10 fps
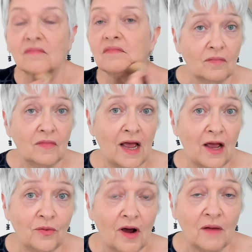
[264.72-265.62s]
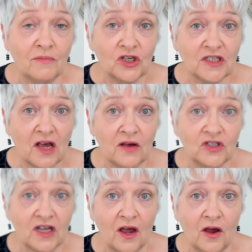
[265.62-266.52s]
Now I'm just going
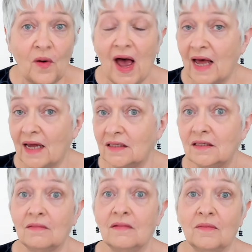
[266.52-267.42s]
to go and